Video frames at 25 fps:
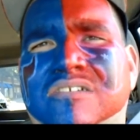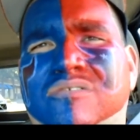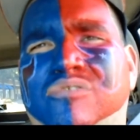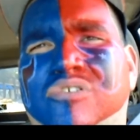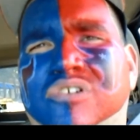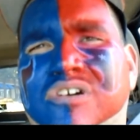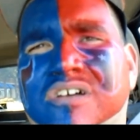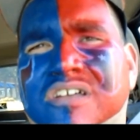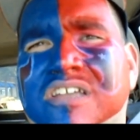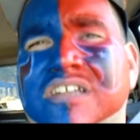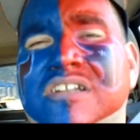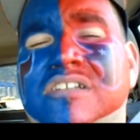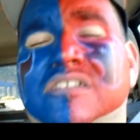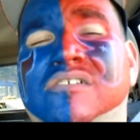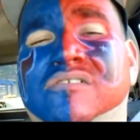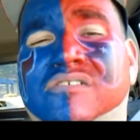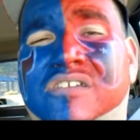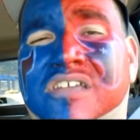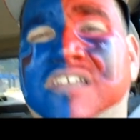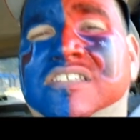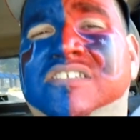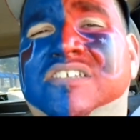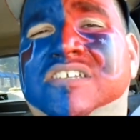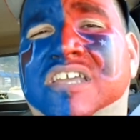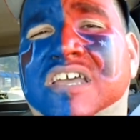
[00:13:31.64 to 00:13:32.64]
We're gonna get a little
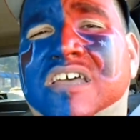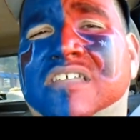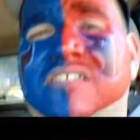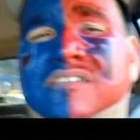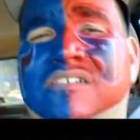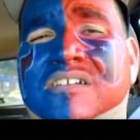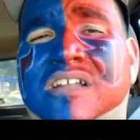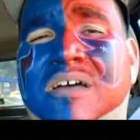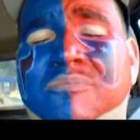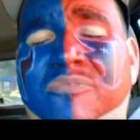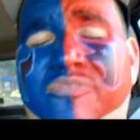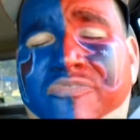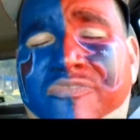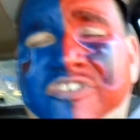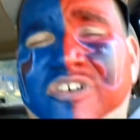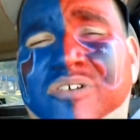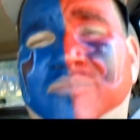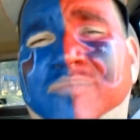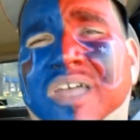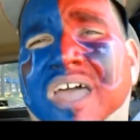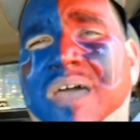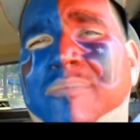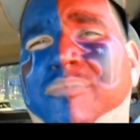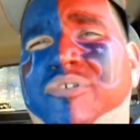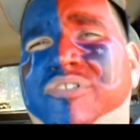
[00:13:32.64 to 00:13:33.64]
get together, and I'm gonna
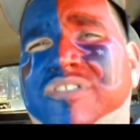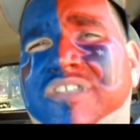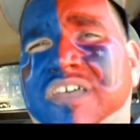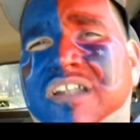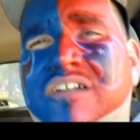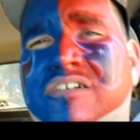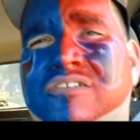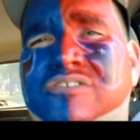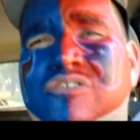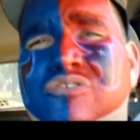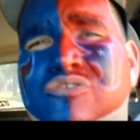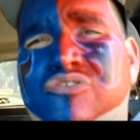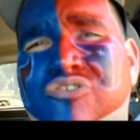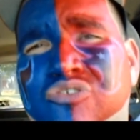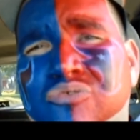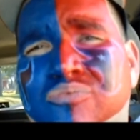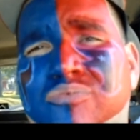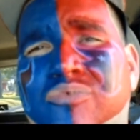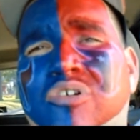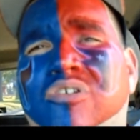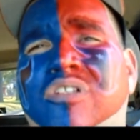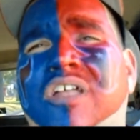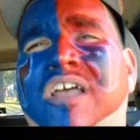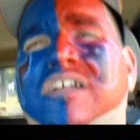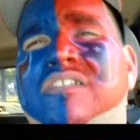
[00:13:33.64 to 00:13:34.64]
film that, put that on YouTube.
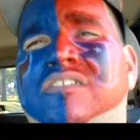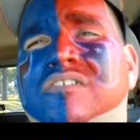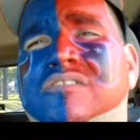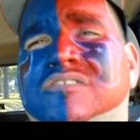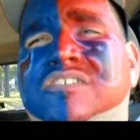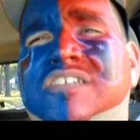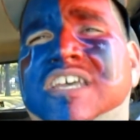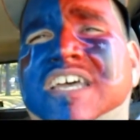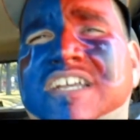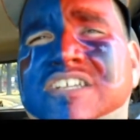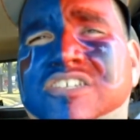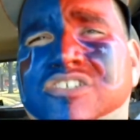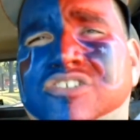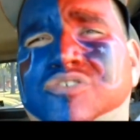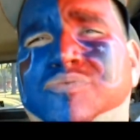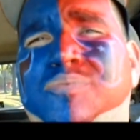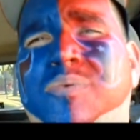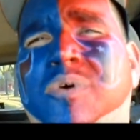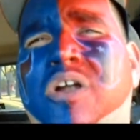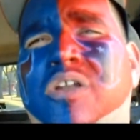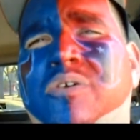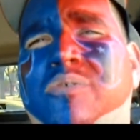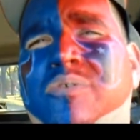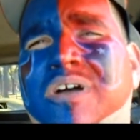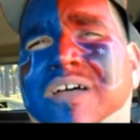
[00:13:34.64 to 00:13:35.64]
Throw like a little Texans
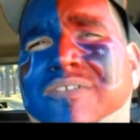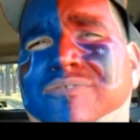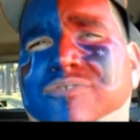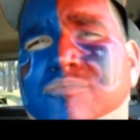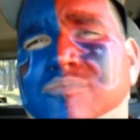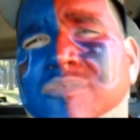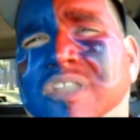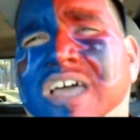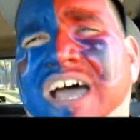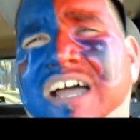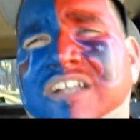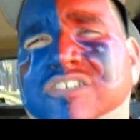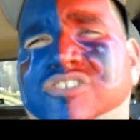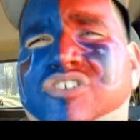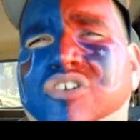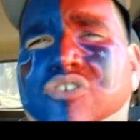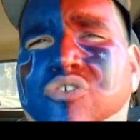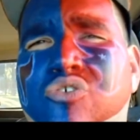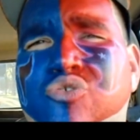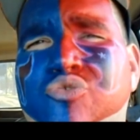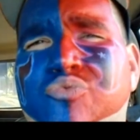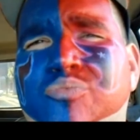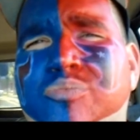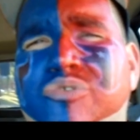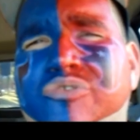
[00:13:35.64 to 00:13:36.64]
party. We're gonna have some
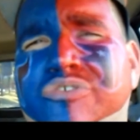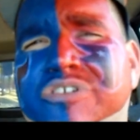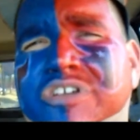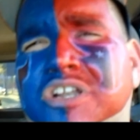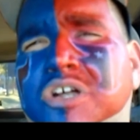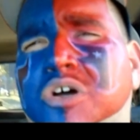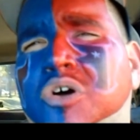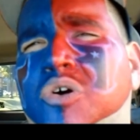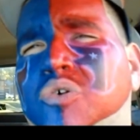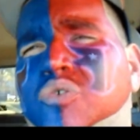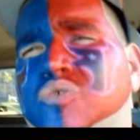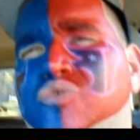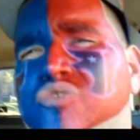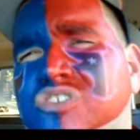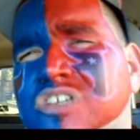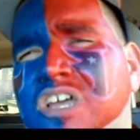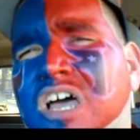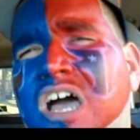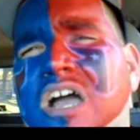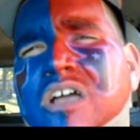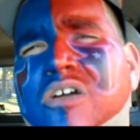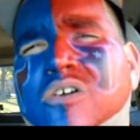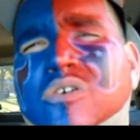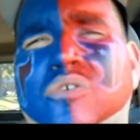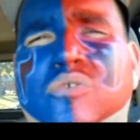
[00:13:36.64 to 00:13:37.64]
nachos, burritos,
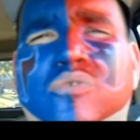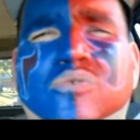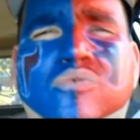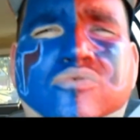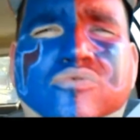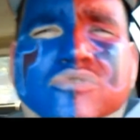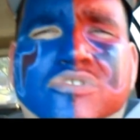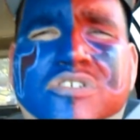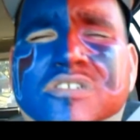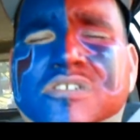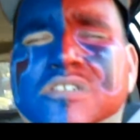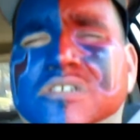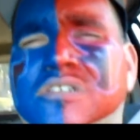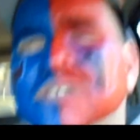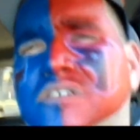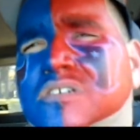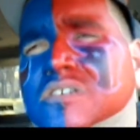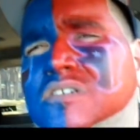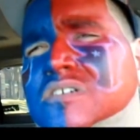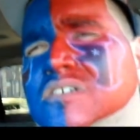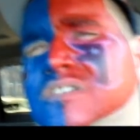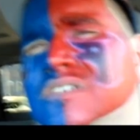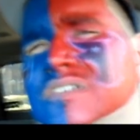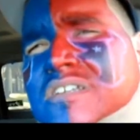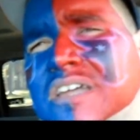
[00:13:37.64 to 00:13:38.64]
tacos,
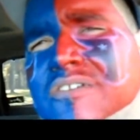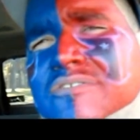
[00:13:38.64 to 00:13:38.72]
and